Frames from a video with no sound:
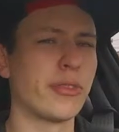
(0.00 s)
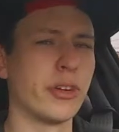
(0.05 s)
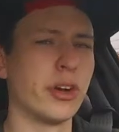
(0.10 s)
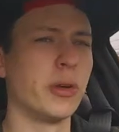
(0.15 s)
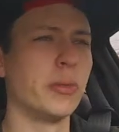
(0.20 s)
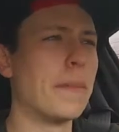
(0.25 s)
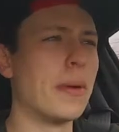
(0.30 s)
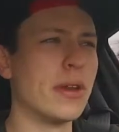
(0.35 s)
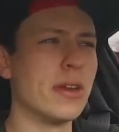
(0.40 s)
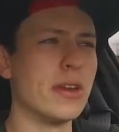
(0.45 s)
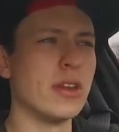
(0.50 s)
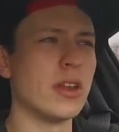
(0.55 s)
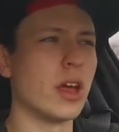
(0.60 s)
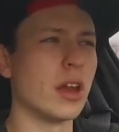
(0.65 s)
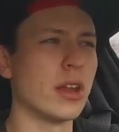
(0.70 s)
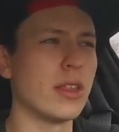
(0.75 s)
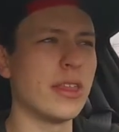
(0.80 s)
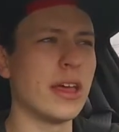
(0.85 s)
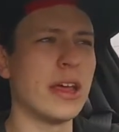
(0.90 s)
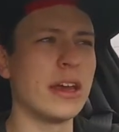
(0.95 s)
from, but
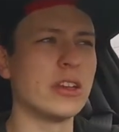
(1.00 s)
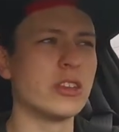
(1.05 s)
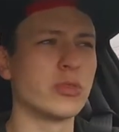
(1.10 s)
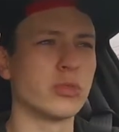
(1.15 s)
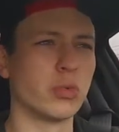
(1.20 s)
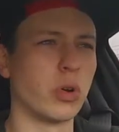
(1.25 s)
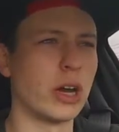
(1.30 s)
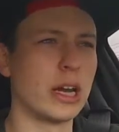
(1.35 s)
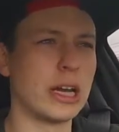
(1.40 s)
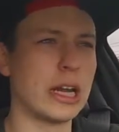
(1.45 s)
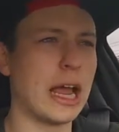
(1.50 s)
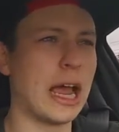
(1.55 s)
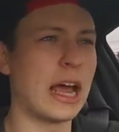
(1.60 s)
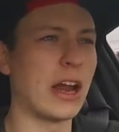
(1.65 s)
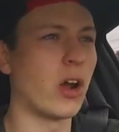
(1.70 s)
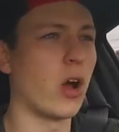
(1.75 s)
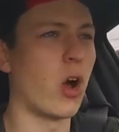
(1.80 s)
none of that is right at